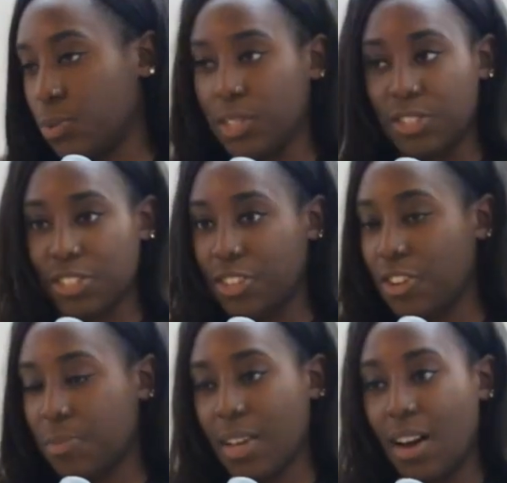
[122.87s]
always just
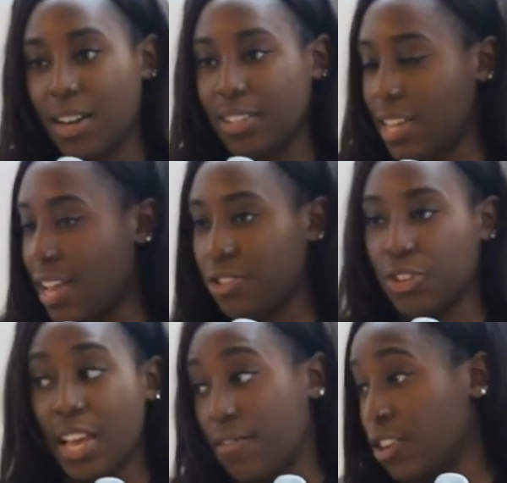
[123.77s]
going to be hard, and you're
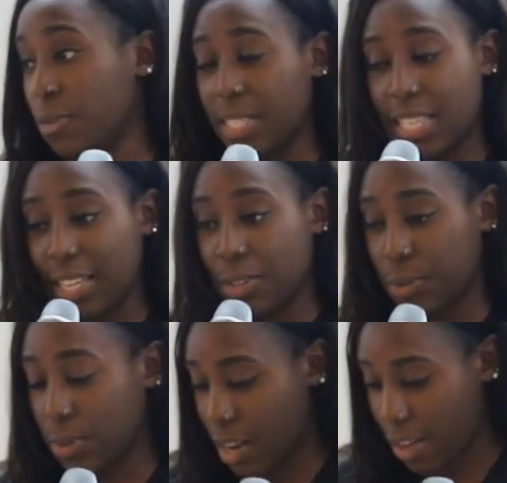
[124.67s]
never going to be
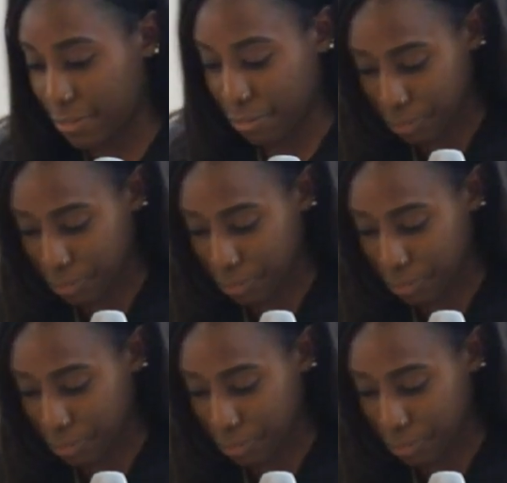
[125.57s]
technical enough.